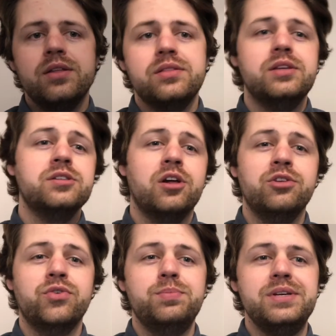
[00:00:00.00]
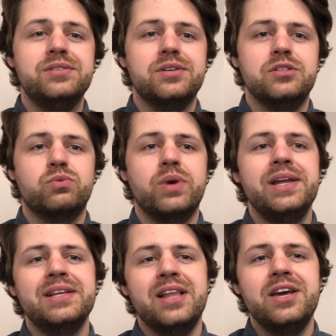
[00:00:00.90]
This colorful piece is
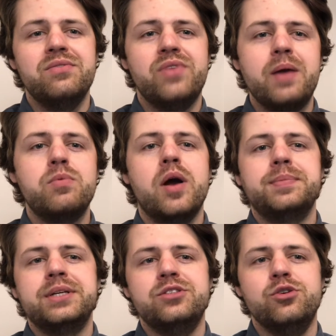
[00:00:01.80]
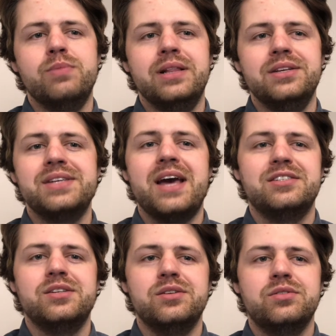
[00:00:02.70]
Radiant Light Fiber Optic 2 by Liz
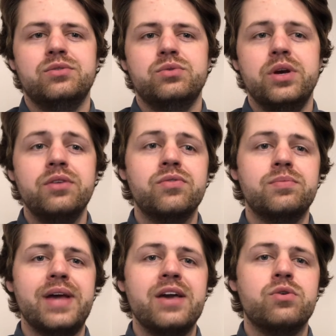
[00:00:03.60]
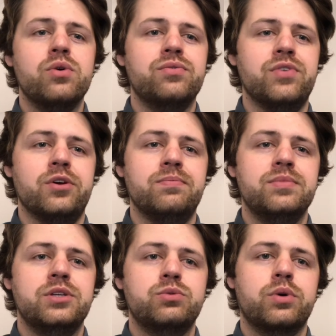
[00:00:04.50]
Aston. Created from dichroic film,
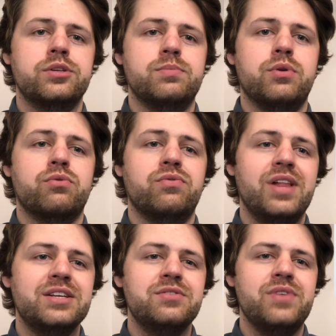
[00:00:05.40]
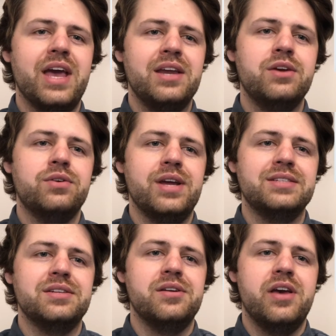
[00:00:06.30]
this work is both reflective and
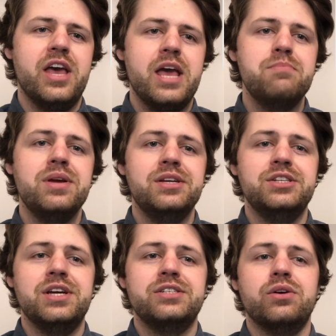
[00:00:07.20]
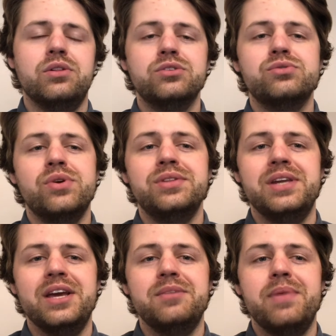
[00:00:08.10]
iridescent and made to change how it looks throughout the
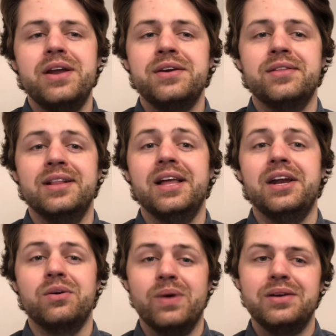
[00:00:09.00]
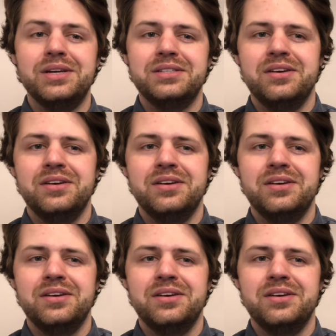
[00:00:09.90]
day depending on the lighting around it.